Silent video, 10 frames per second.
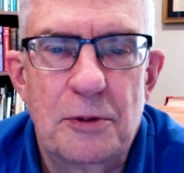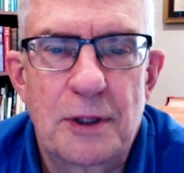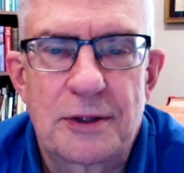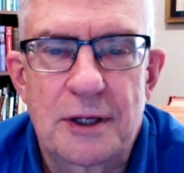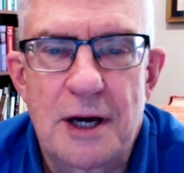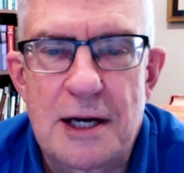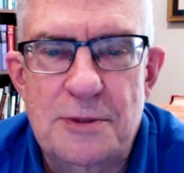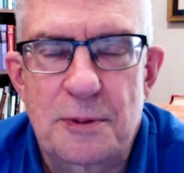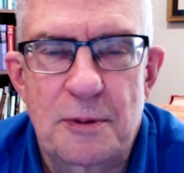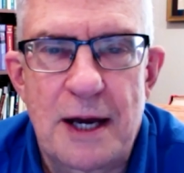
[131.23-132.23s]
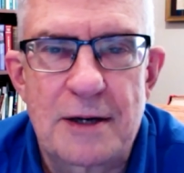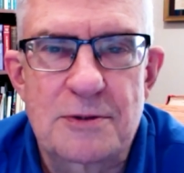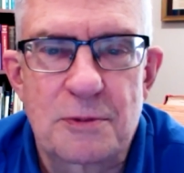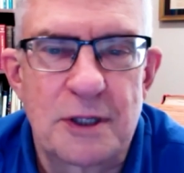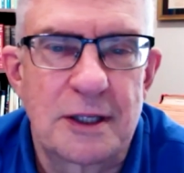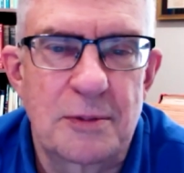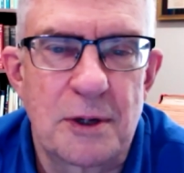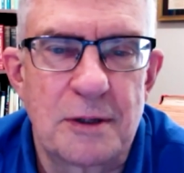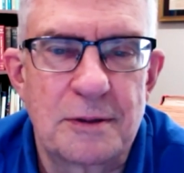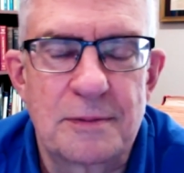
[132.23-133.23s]
what the gospel writers really
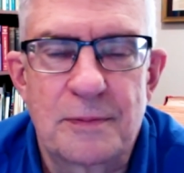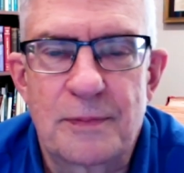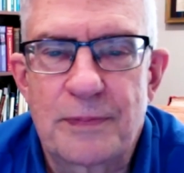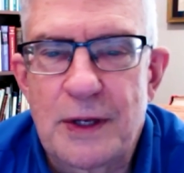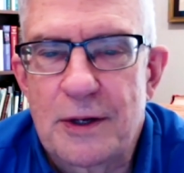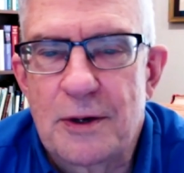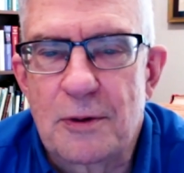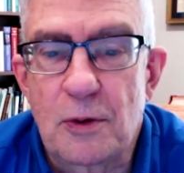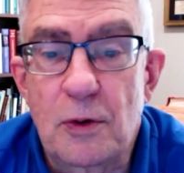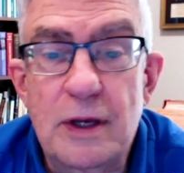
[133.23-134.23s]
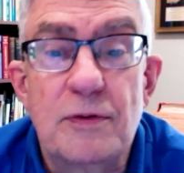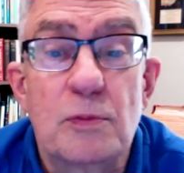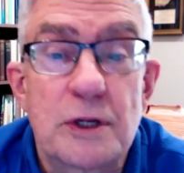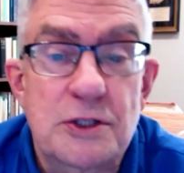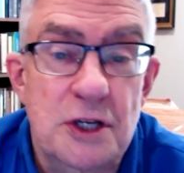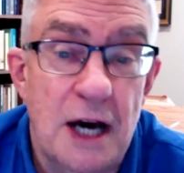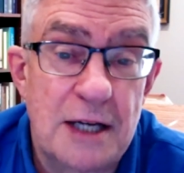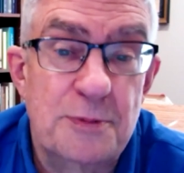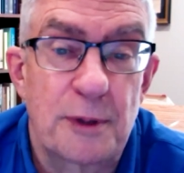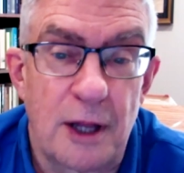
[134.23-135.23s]
wrote, or even which
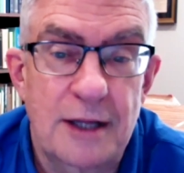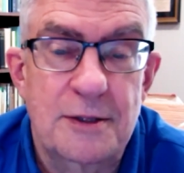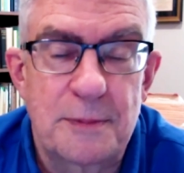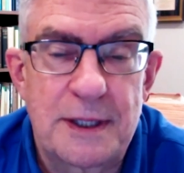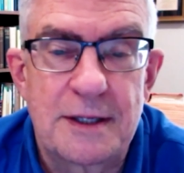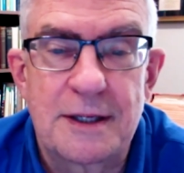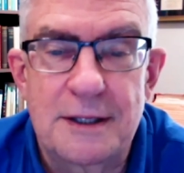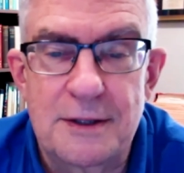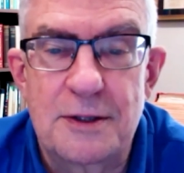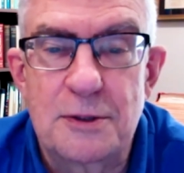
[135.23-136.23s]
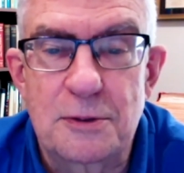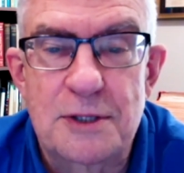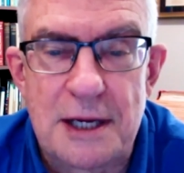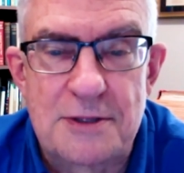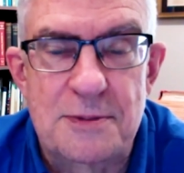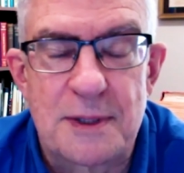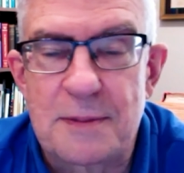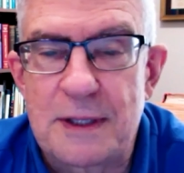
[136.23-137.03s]
gospel ought to be in the New Testament.